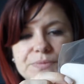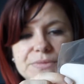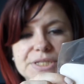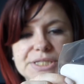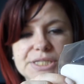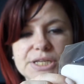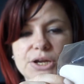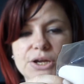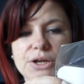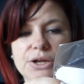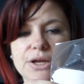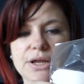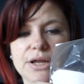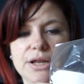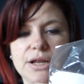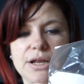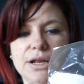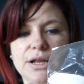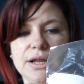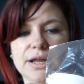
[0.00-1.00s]
So
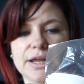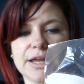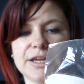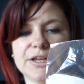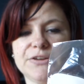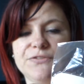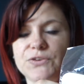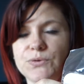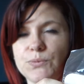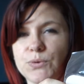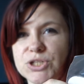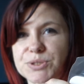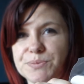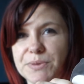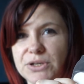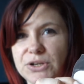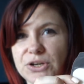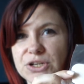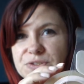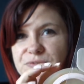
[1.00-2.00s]
if you watched my
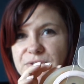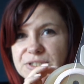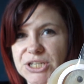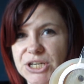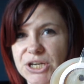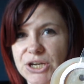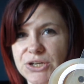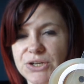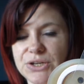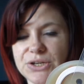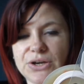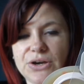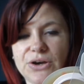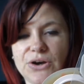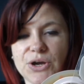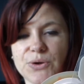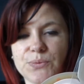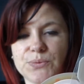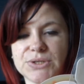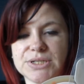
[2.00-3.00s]
last video,
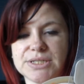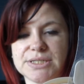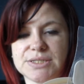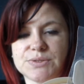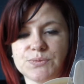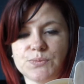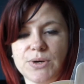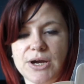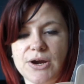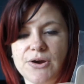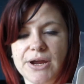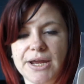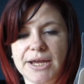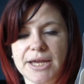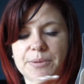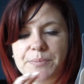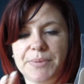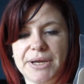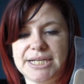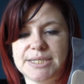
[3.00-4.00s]
I was wearing
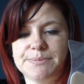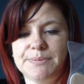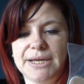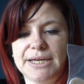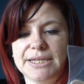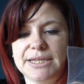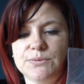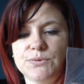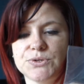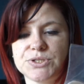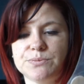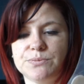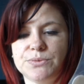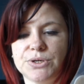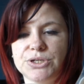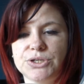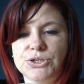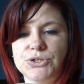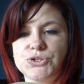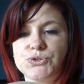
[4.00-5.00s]
a base plate that wasn't my
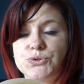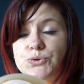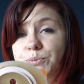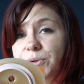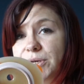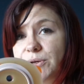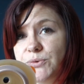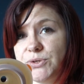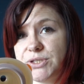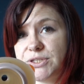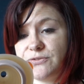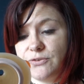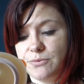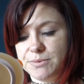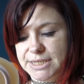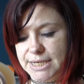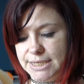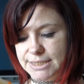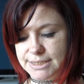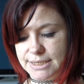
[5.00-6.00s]
usual, but it was from
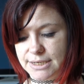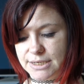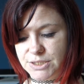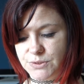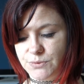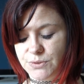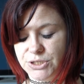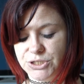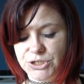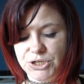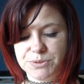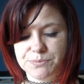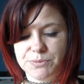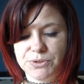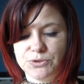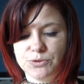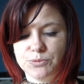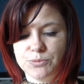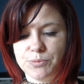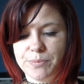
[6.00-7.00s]
Dansack, so I could use my
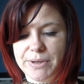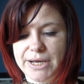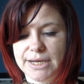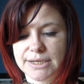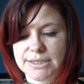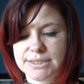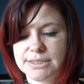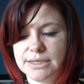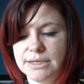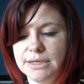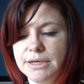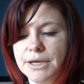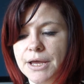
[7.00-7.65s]
normal bags.